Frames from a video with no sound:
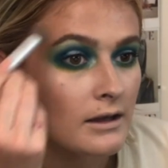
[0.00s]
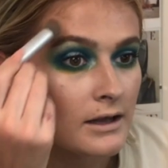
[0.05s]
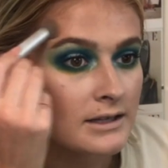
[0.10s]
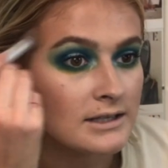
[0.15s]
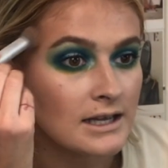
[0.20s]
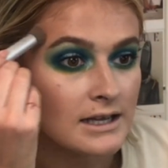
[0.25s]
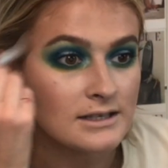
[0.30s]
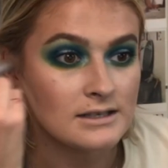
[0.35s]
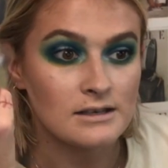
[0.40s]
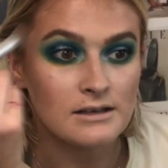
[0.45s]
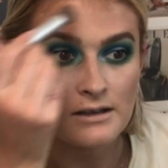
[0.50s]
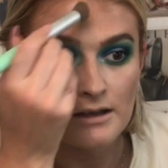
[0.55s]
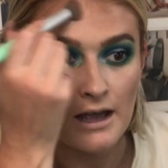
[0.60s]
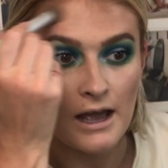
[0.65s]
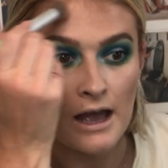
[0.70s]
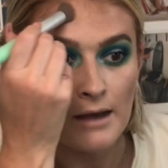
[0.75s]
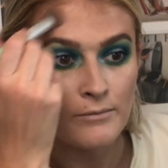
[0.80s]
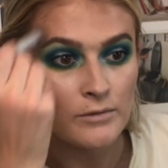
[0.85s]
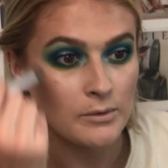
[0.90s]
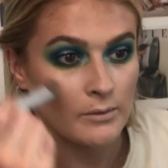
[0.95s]
a testing
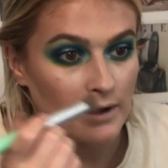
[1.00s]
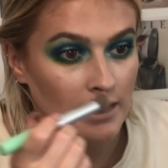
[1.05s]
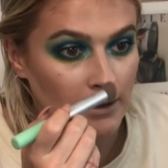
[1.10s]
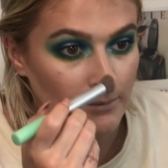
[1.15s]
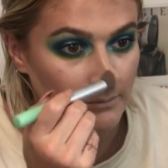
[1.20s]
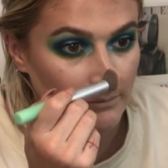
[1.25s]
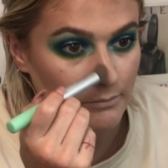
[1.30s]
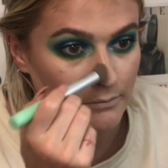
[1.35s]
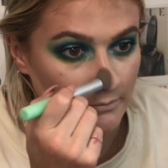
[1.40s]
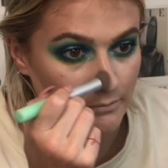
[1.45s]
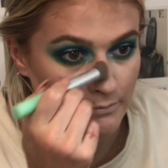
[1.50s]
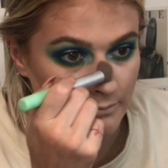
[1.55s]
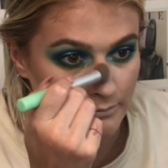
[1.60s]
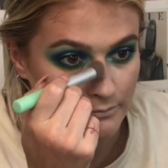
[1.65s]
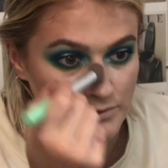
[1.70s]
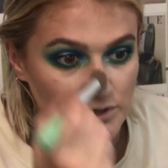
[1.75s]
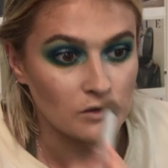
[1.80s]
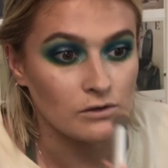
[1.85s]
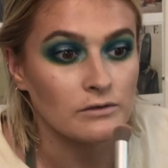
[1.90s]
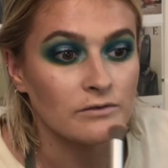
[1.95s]
MUA
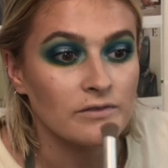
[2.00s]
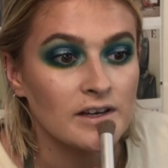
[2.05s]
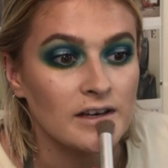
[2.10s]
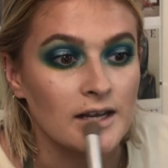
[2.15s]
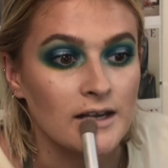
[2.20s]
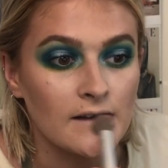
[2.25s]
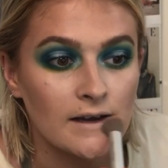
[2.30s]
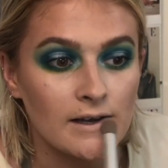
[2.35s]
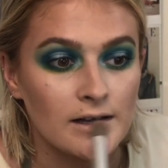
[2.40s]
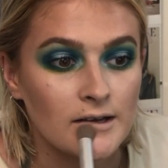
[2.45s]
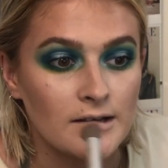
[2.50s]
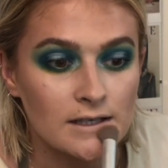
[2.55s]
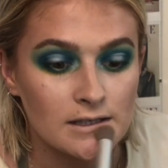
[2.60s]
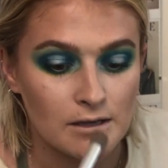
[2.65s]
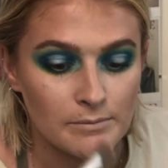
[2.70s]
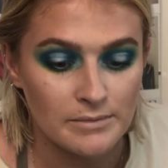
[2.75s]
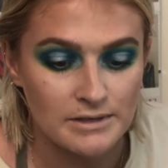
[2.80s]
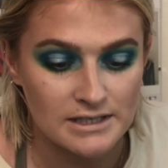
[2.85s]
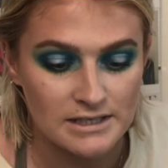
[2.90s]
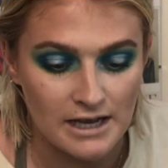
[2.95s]
sort of video, because
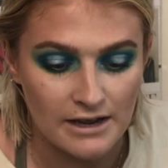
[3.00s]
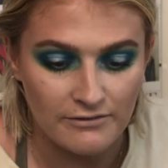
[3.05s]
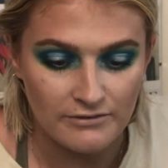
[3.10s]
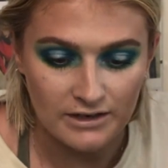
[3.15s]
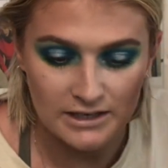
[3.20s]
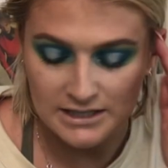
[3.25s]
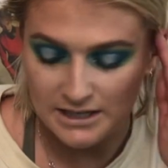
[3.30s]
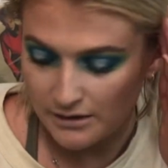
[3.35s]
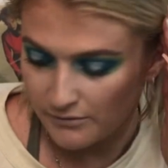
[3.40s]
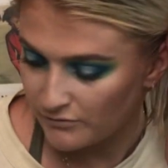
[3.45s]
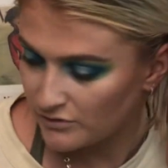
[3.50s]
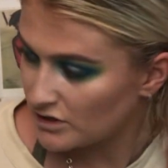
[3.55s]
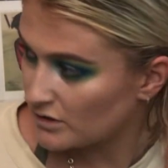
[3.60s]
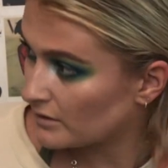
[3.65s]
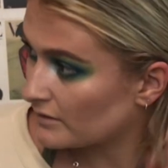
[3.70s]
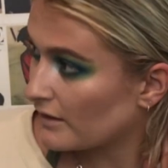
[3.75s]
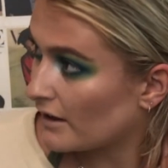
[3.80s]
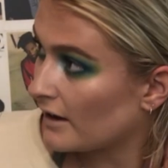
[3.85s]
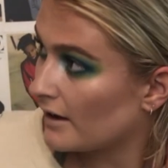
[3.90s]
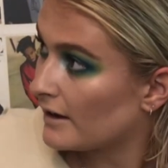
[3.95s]
I'd be definitely down for
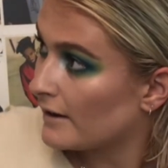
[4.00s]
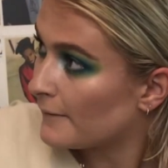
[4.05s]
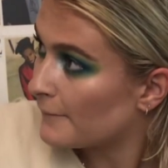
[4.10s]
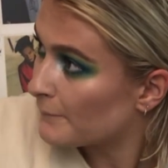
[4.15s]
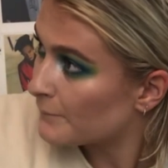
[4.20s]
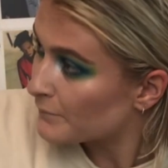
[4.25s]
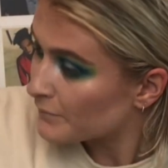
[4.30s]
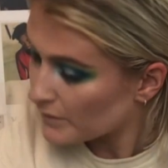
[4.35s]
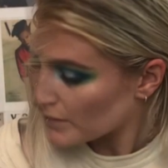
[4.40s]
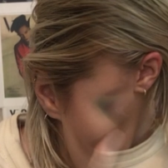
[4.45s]
doing that.